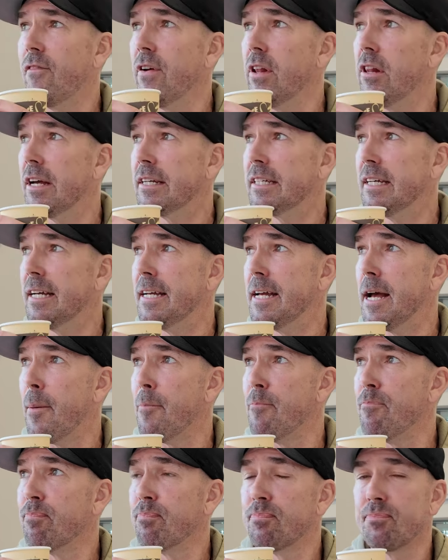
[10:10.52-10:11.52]
I feel like
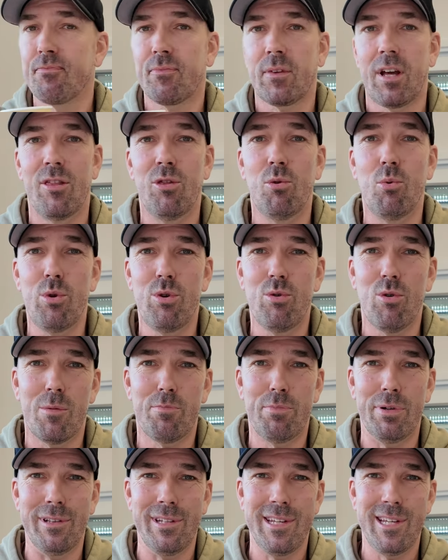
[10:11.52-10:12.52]
a New
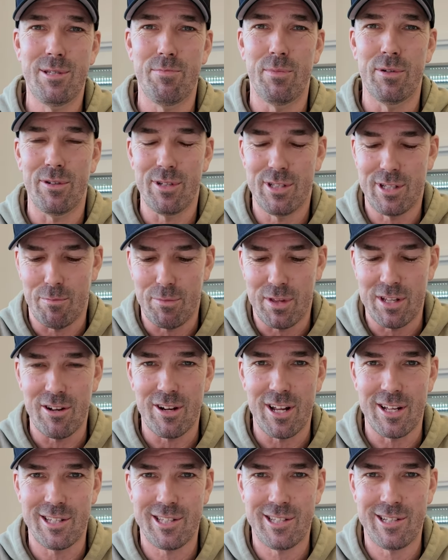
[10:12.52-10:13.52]
York policeman or something
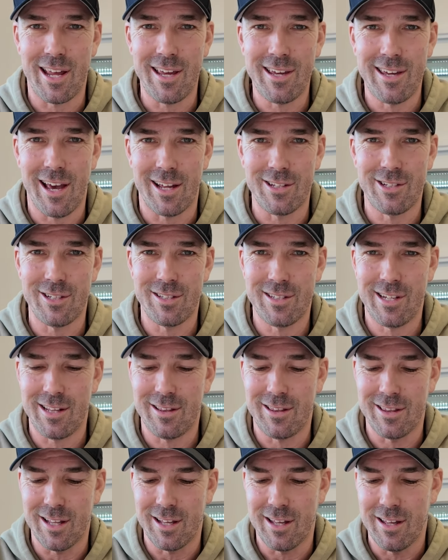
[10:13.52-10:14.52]
on a stakeout, just
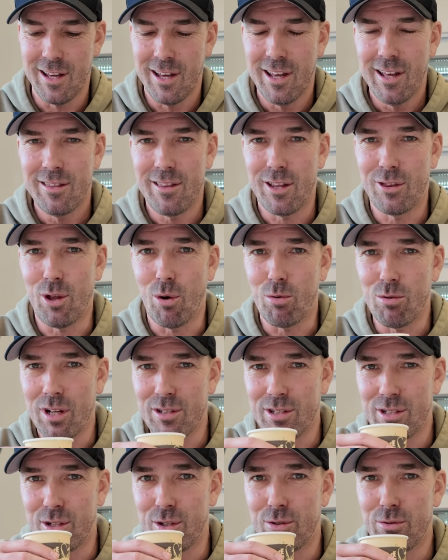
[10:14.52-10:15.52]
eating the
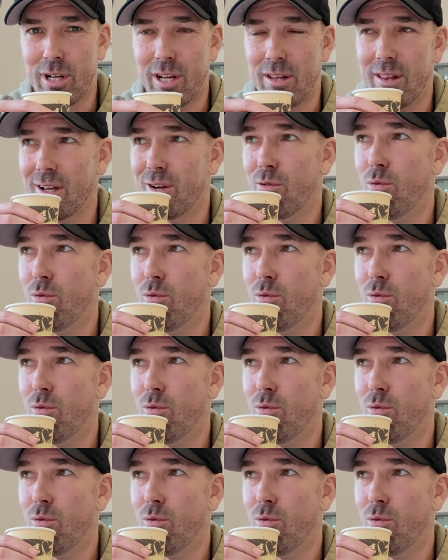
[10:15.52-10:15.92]
donuts and drinking the